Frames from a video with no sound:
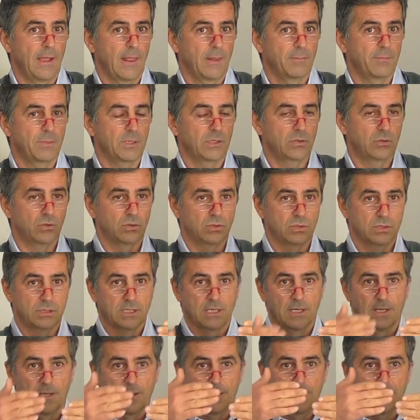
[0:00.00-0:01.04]
because
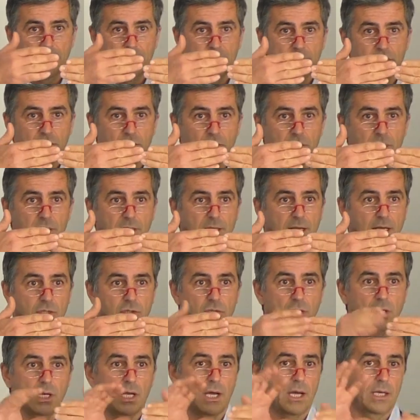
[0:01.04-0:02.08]
it's not a
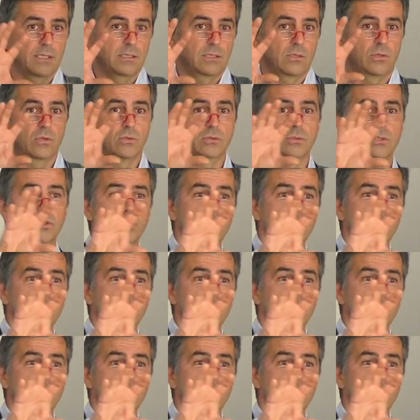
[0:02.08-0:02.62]
natural eye that goes